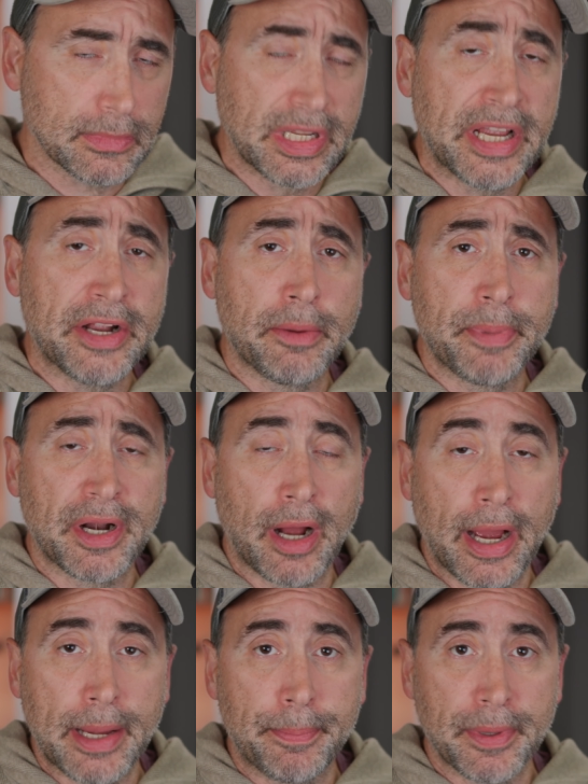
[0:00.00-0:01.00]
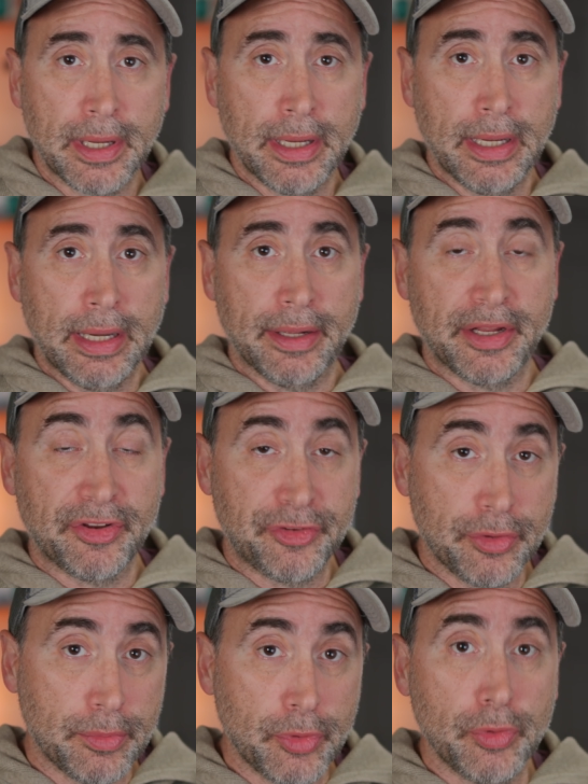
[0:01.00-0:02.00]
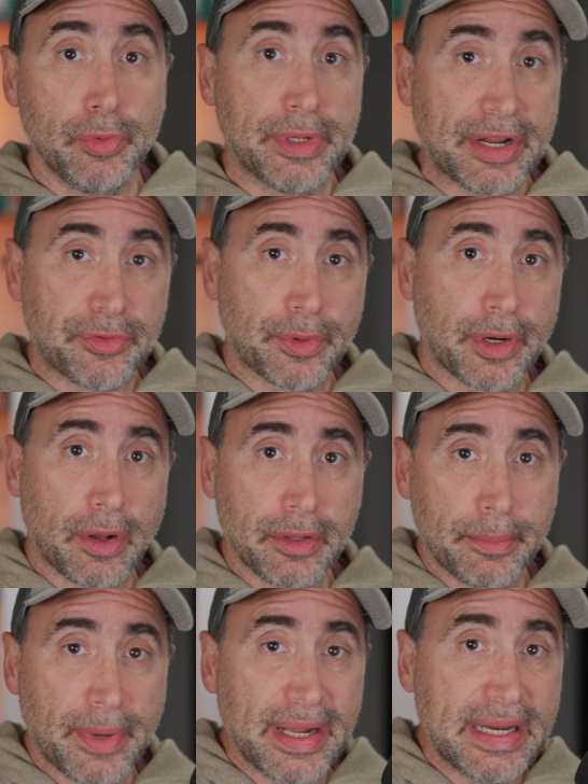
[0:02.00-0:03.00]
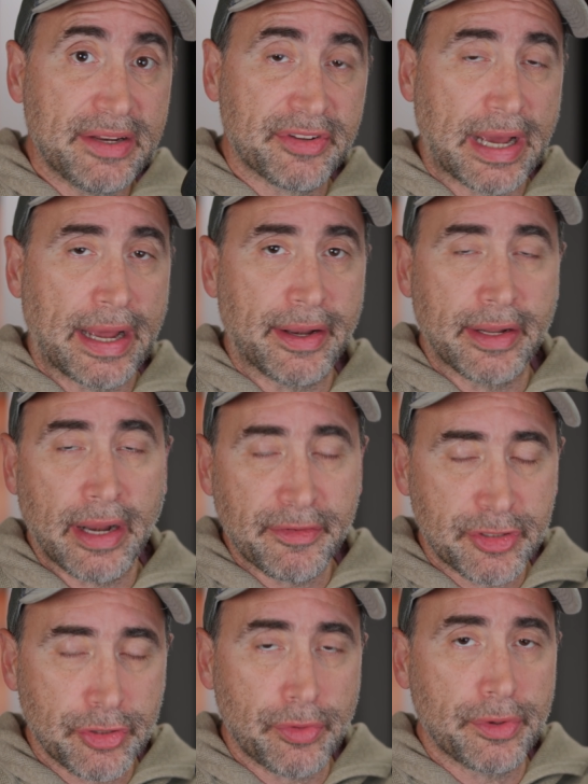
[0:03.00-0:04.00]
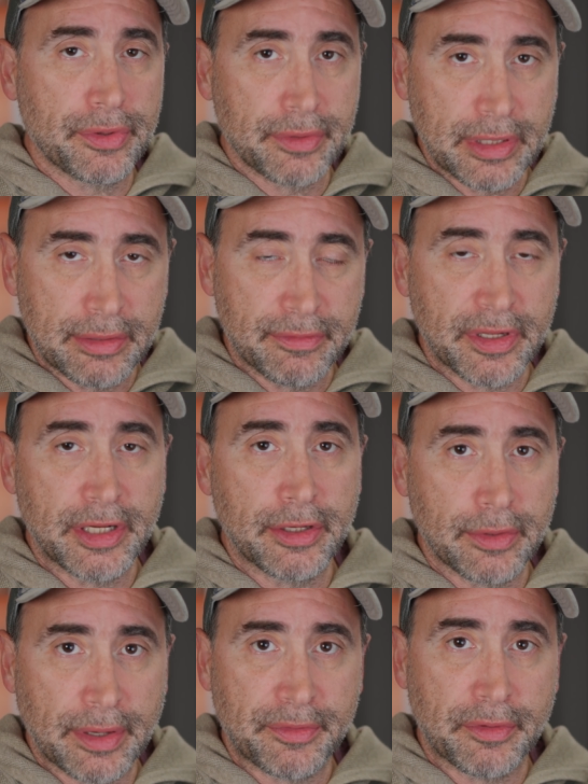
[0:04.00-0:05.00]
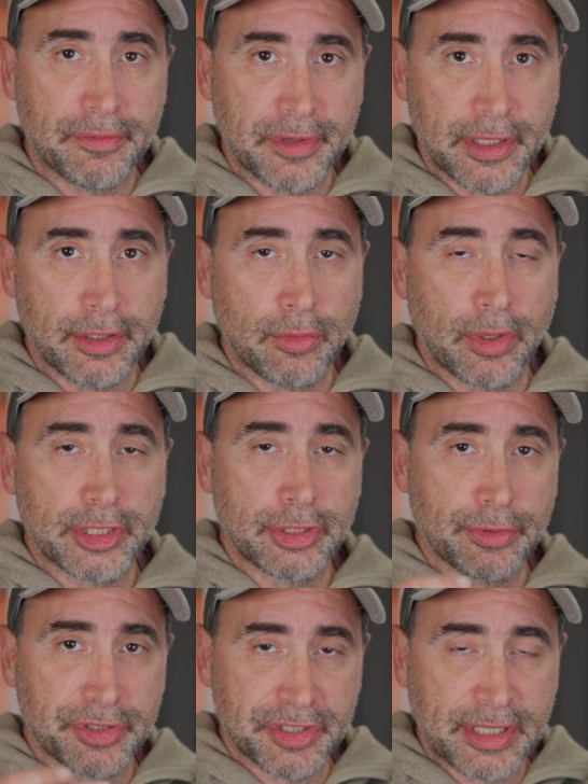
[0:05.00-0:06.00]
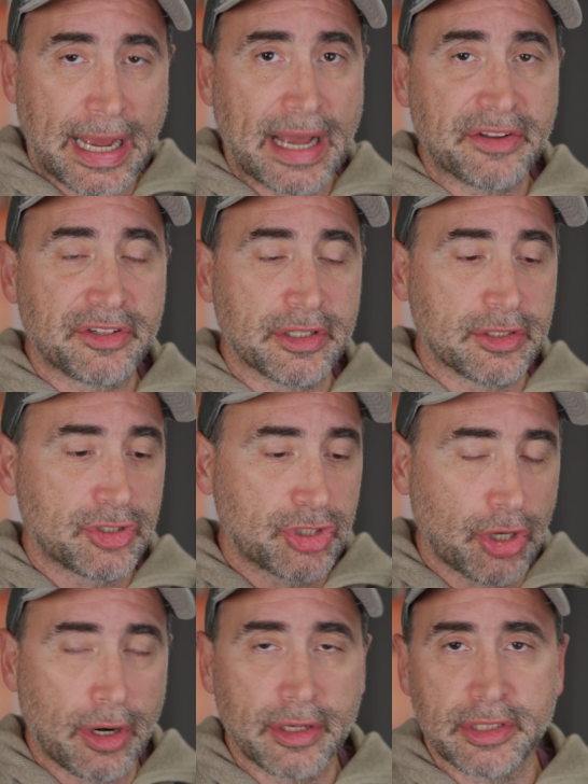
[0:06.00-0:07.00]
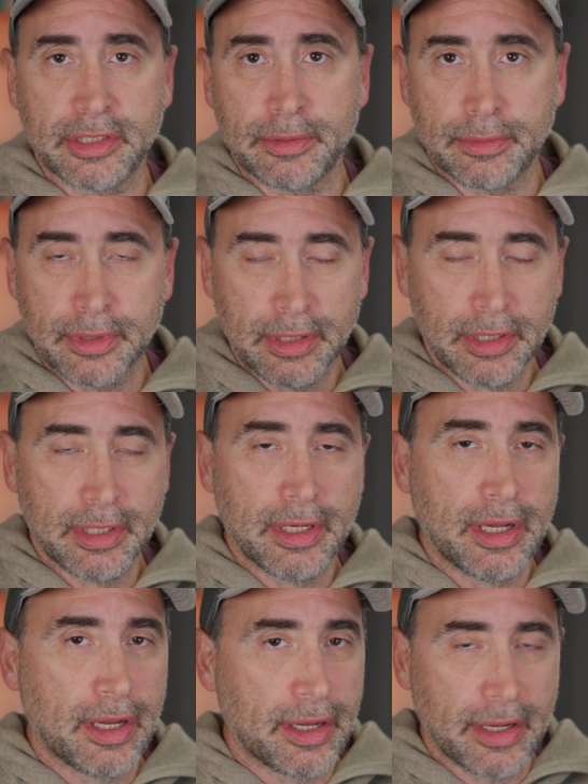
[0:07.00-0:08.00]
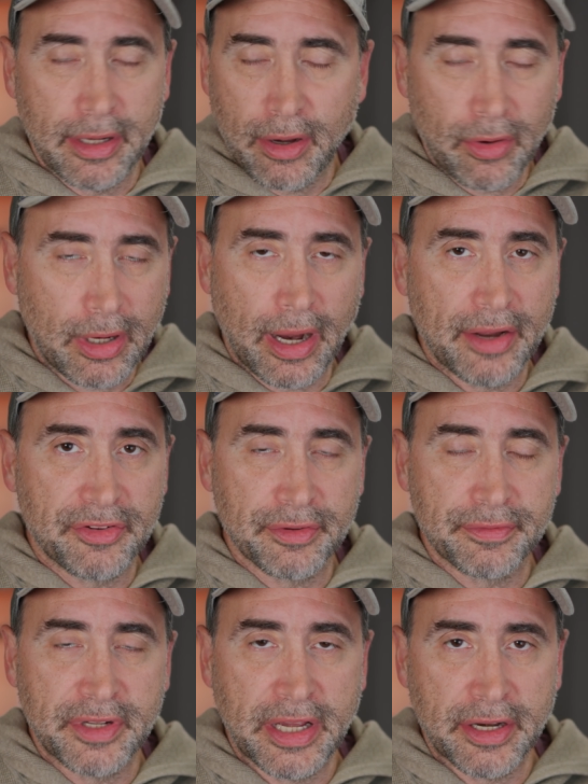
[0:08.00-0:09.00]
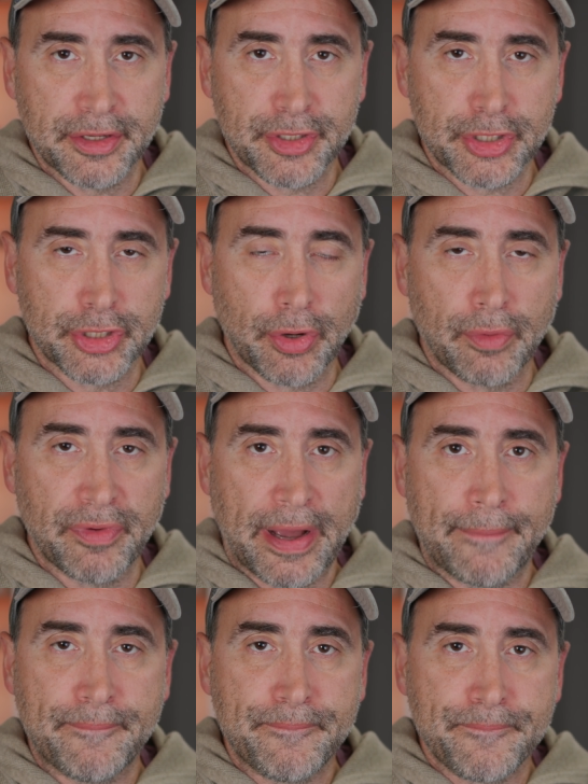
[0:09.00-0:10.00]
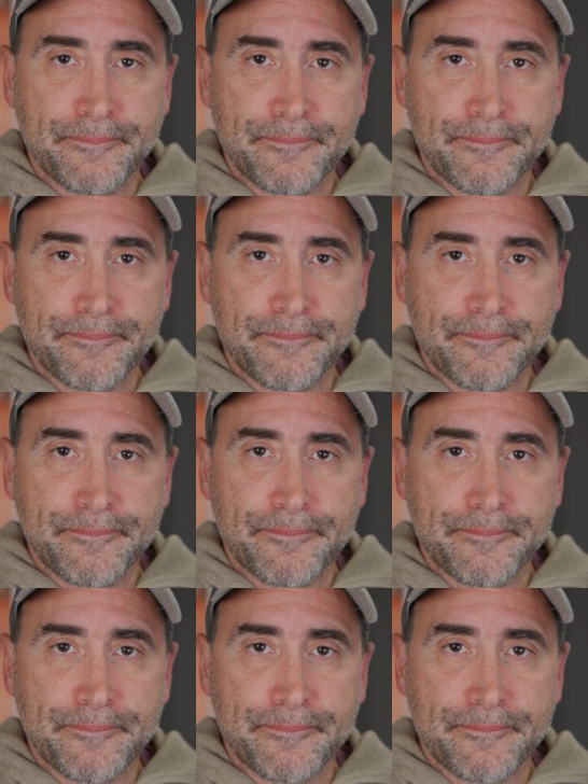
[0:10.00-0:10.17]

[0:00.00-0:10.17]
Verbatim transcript: they hear a bit of hype and they assume, ooh, that's where all the money's at. And I've shown in video after video where I show stats and charts and all kinds of data to show that